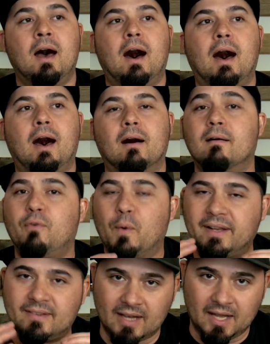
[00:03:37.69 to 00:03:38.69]
Uh, avoid
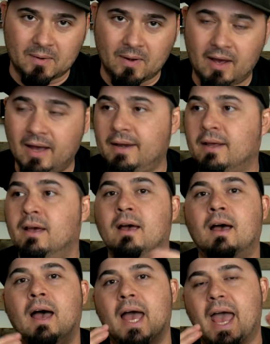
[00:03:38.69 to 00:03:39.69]
Celeron,
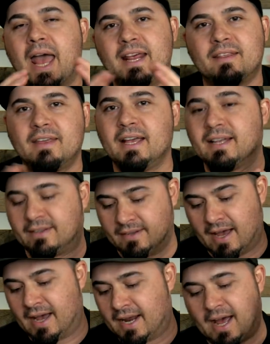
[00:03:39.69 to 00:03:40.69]
anything that's
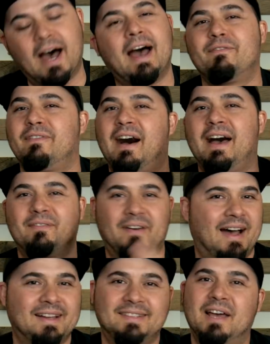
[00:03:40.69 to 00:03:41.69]
not i5,
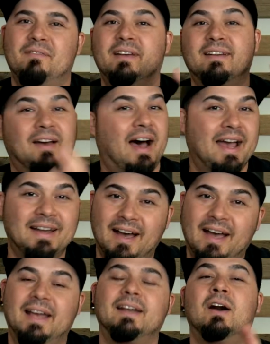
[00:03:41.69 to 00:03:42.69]
i7,
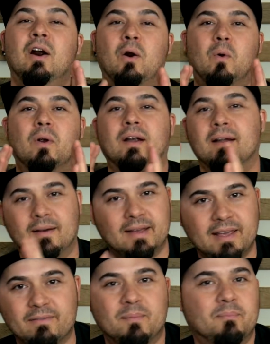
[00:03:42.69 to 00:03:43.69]
i9, or
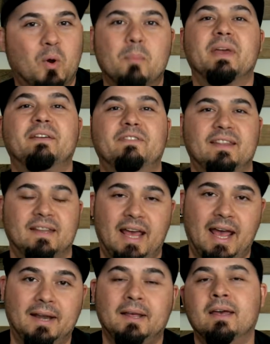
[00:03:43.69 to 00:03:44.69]
even more beefy than
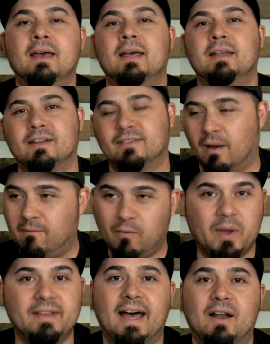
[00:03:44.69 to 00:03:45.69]
that, just
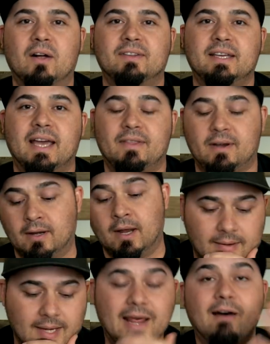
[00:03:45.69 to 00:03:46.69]
avoid that altogether.
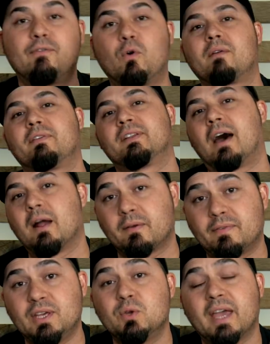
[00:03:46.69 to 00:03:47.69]
Now for
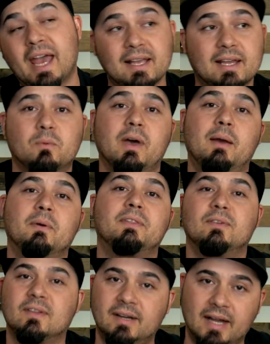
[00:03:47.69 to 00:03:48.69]
photography, you can get away with
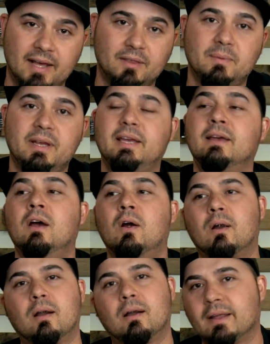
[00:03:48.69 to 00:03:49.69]
using an i3
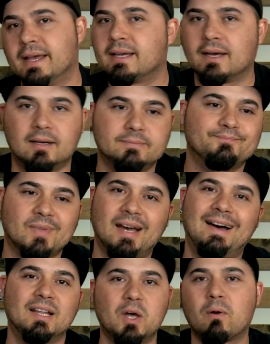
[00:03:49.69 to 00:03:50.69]
or like
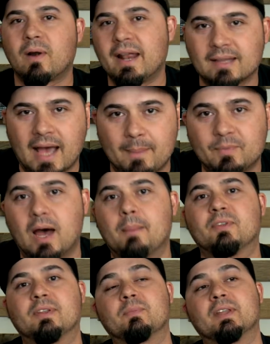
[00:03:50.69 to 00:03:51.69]
a lower end laptop or
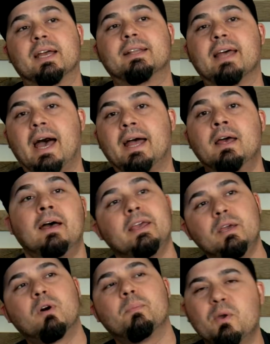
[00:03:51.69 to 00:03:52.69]
something like that.
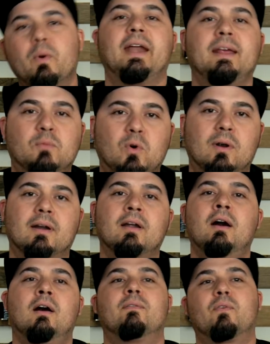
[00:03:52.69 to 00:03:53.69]
You will be waiting more
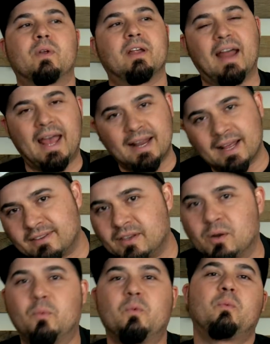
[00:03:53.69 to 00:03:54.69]
for your edits,
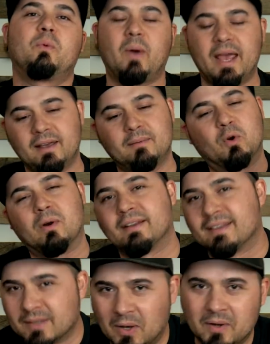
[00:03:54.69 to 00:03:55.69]
you're waiting more
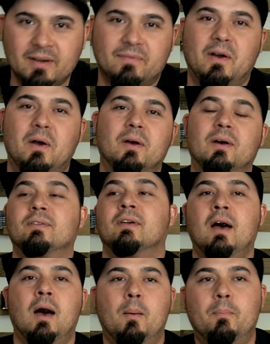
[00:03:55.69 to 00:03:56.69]
to load your photos,
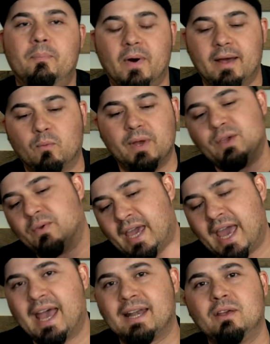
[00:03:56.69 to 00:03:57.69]
but what you
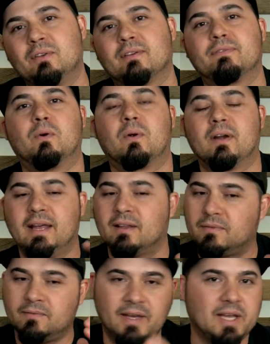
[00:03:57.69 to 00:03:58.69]
can't use it for
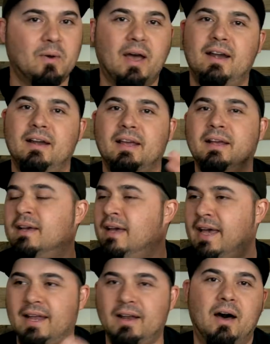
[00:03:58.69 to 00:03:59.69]
is video editing
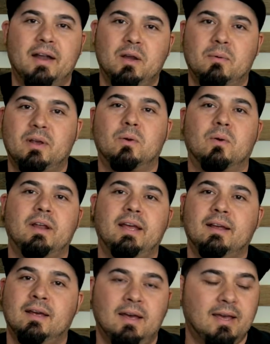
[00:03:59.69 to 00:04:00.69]
and audio
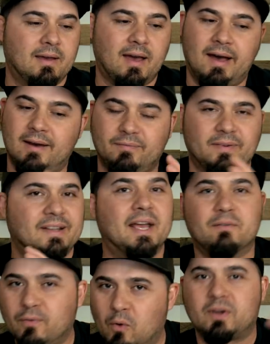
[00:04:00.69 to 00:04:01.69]
recording uh, for like
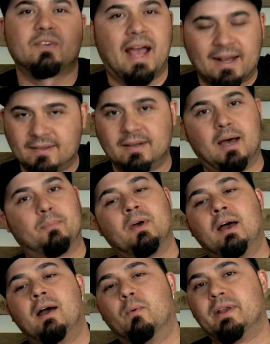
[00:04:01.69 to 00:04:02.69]
four tracks and up
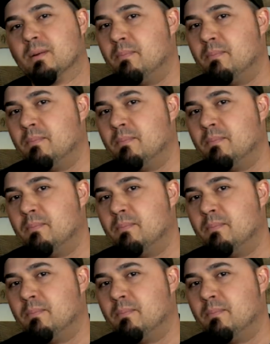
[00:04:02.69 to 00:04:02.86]
when you're